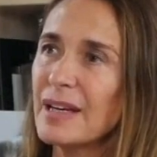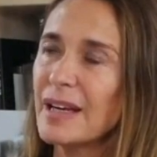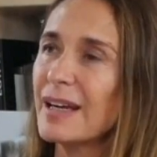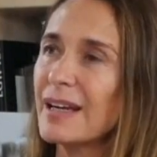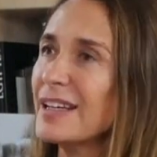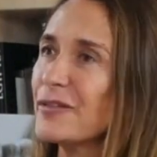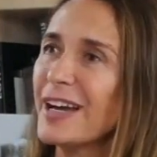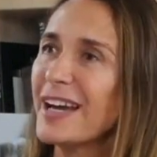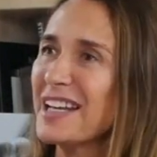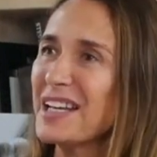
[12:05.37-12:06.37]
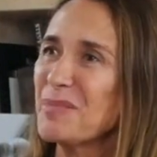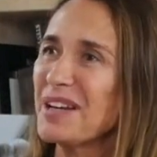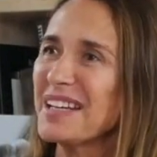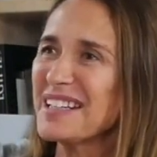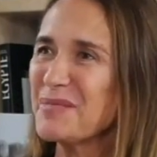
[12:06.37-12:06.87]
And I never had
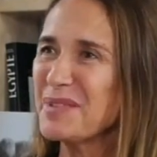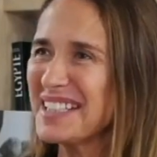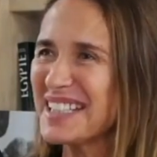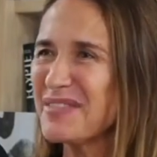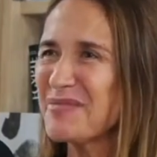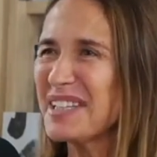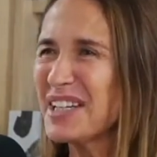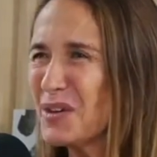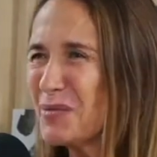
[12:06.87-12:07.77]
anybody coming to give me